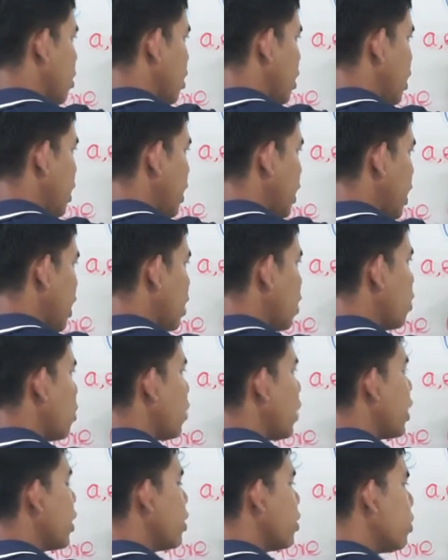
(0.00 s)
A, I,
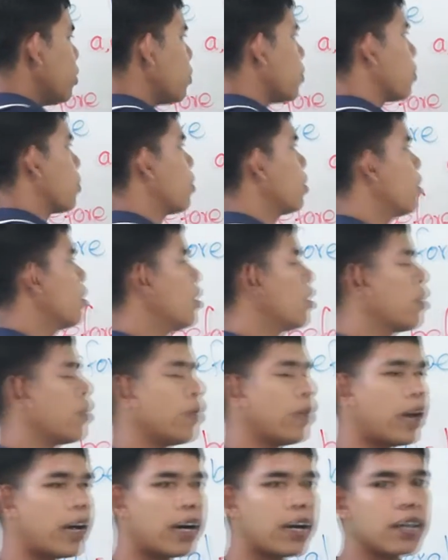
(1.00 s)
O, and U.
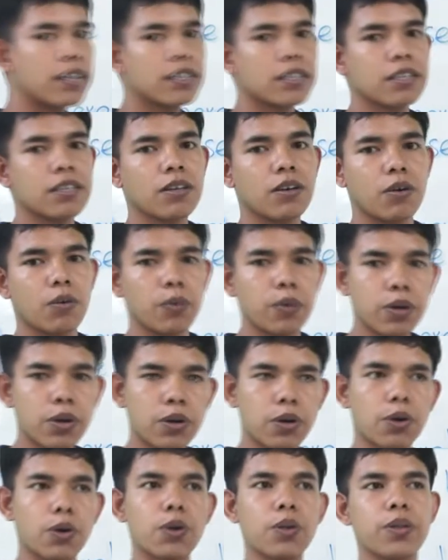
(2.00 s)
That is, we
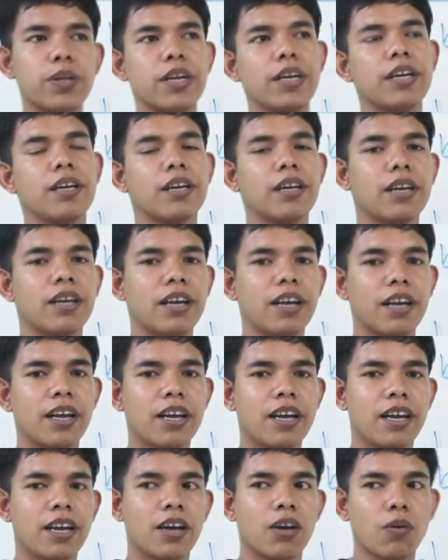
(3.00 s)
call the
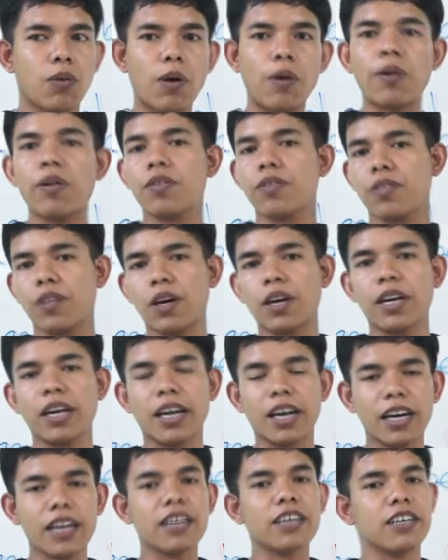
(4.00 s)
vowel sound
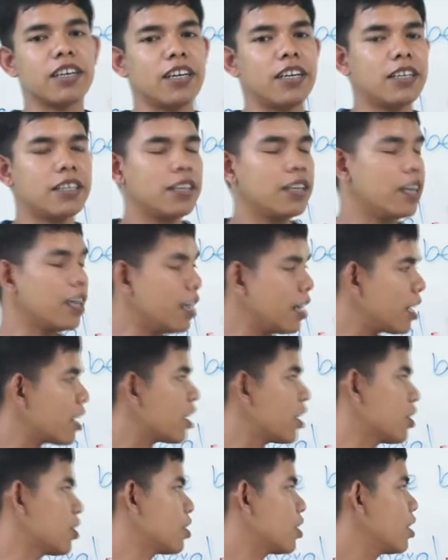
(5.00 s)
in
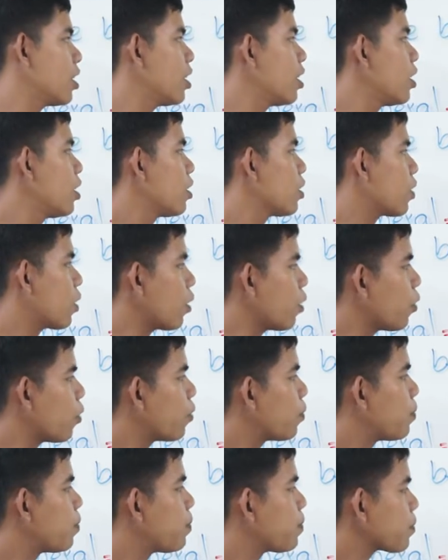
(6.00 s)
English.
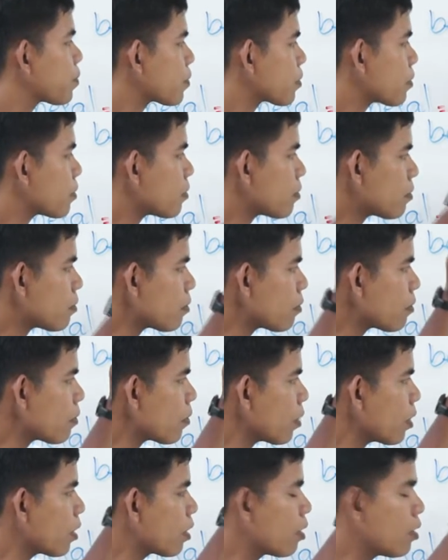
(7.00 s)
So
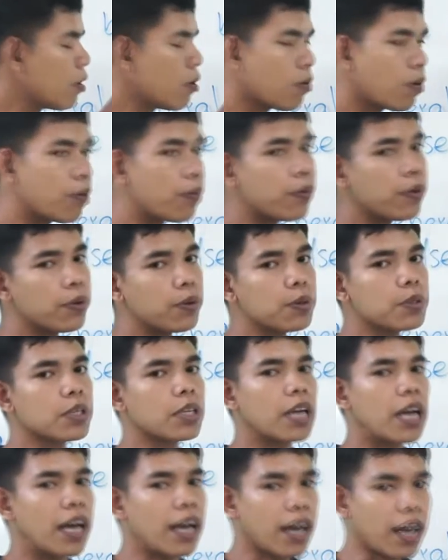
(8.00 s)
when we
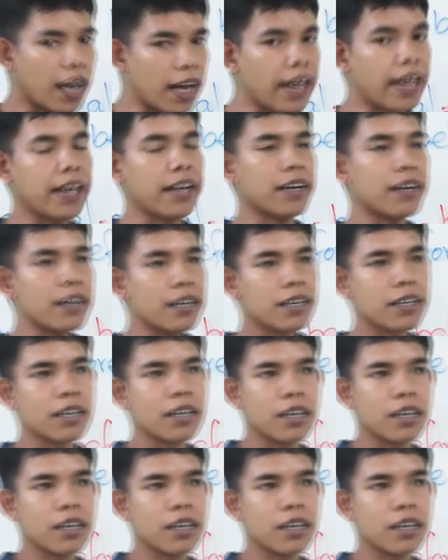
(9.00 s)
use an,